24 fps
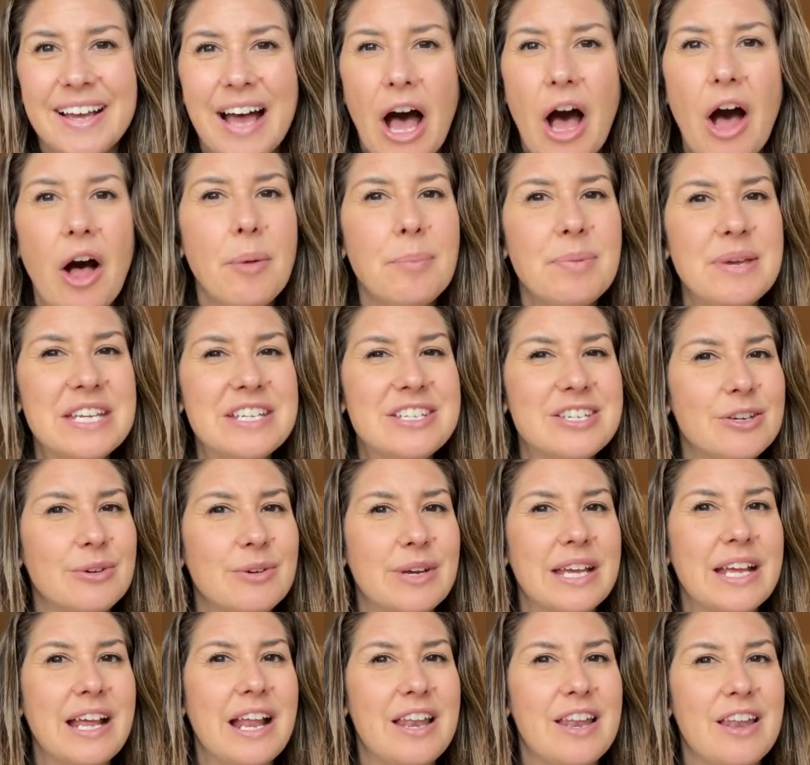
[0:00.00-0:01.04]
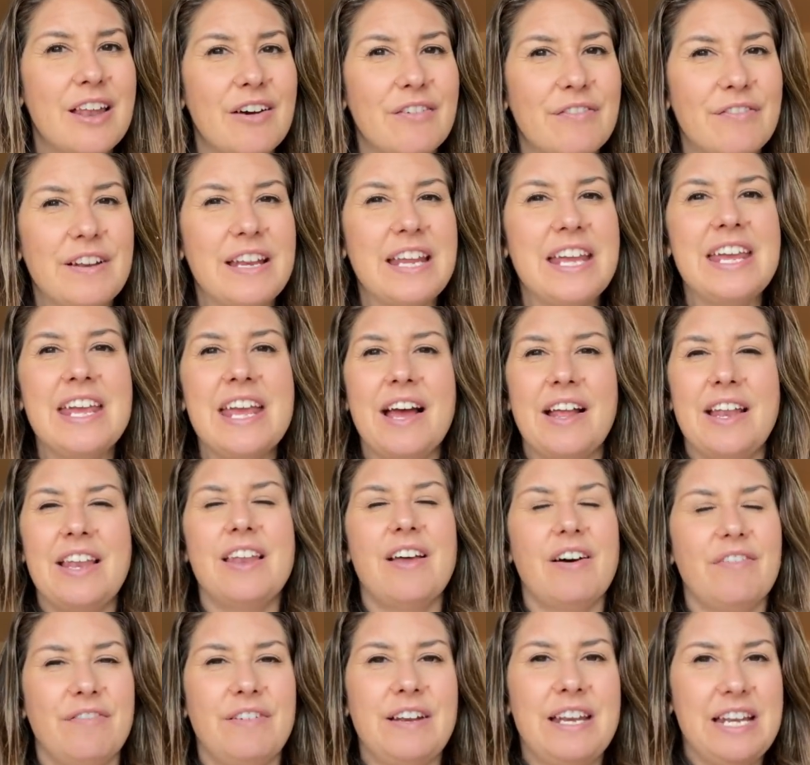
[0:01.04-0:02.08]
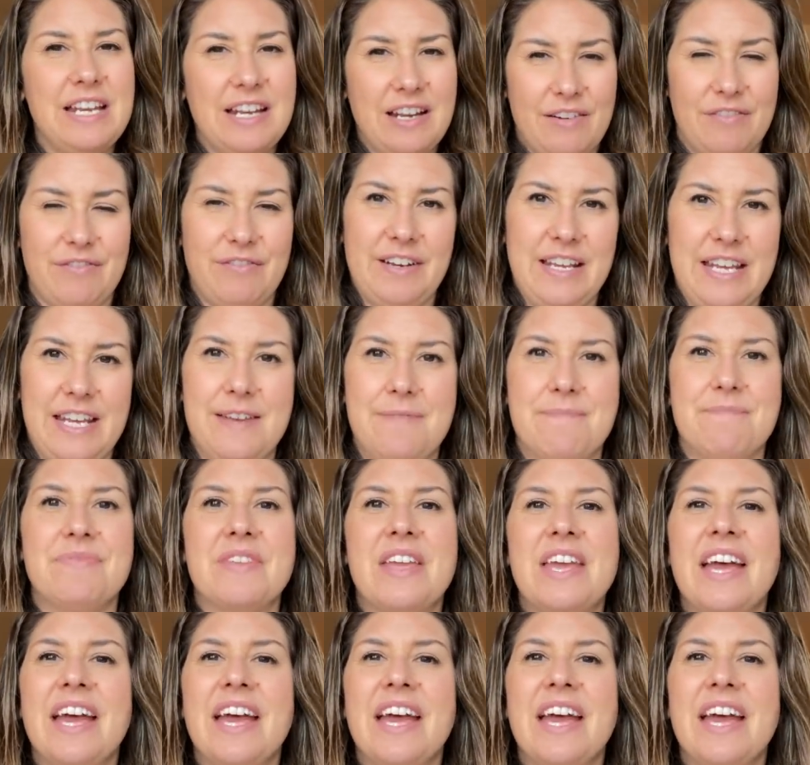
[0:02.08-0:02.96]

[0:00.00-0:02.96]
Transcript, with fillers: I'll be doing lovely, lovely, lovely.